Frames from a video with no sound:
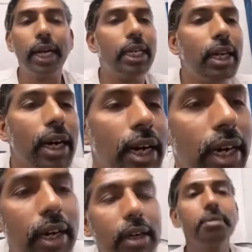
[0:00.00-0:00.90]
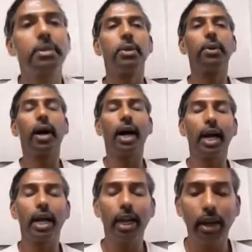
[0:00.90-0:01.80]
All right.
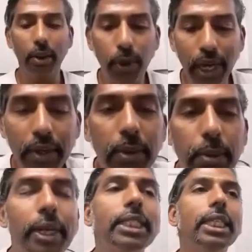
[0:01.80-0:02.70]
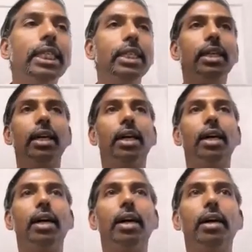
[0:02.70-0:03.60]
So I would like to
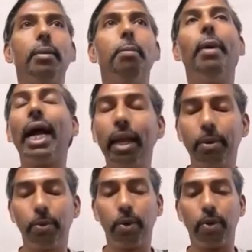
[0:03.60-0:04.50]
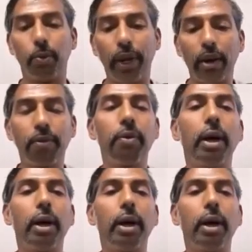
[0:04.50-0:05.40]
present my
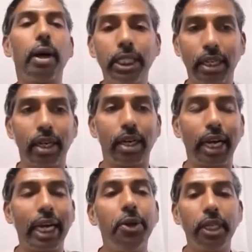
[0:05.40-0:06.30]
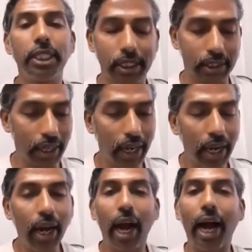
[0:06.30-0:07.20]
way of approaching
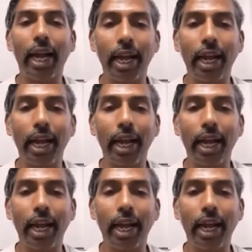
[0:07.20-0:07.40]
education.